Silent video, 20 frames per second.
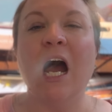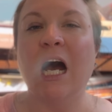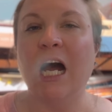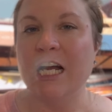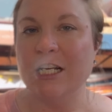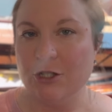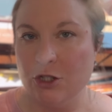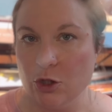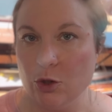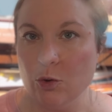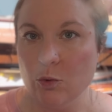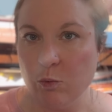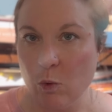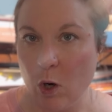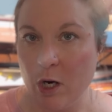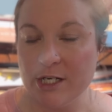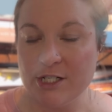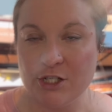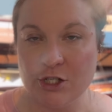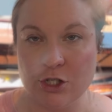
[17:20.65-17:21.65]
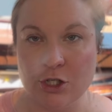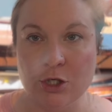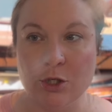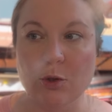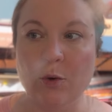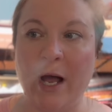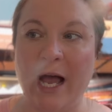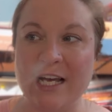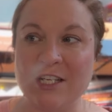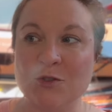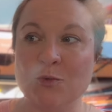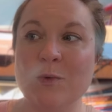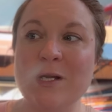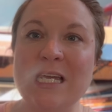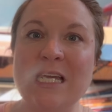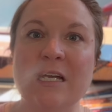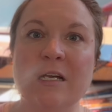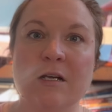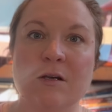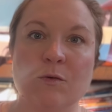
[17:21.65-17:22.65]
I do want to, as
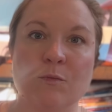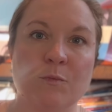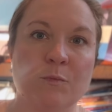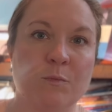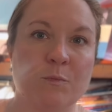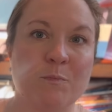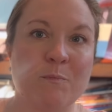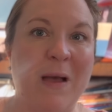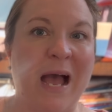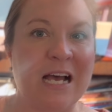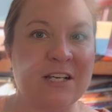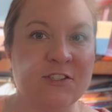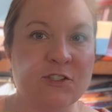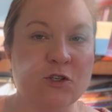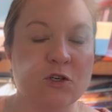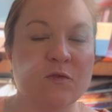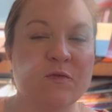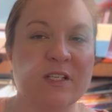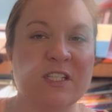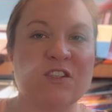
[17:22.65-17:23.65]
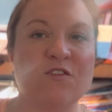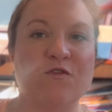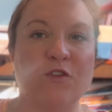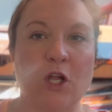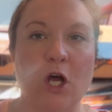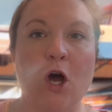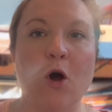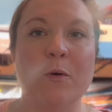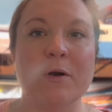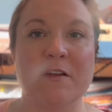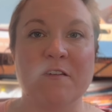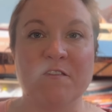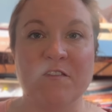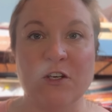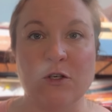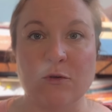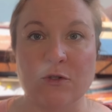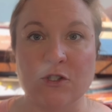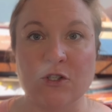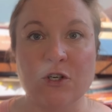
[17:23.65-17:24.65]
we master this flow and it
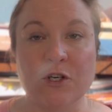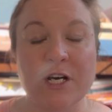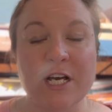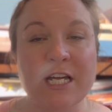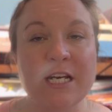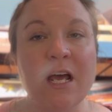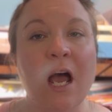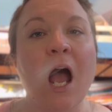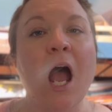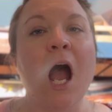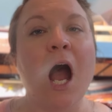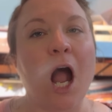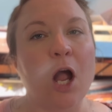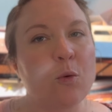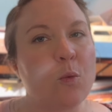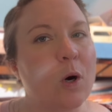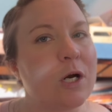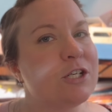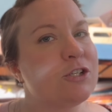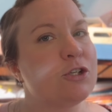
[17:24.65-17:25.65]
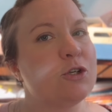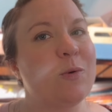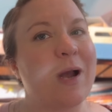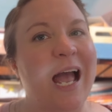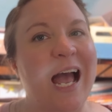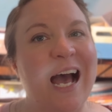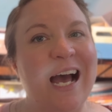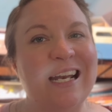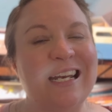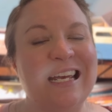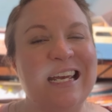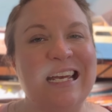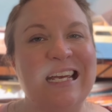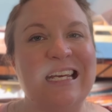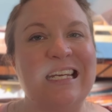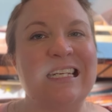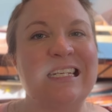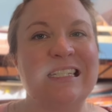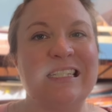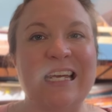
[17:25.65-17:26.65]
feels good, I want to add
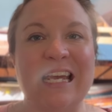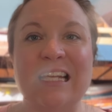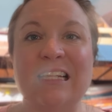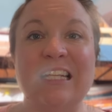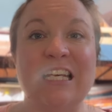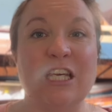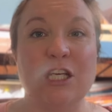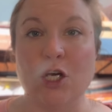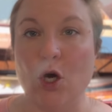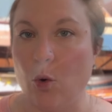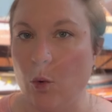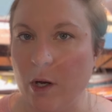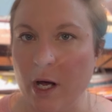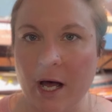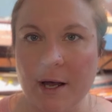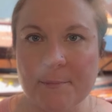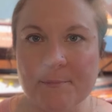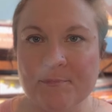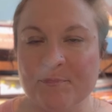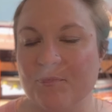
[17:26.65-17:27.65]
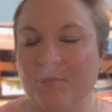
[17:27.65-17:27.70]
in daily yoga.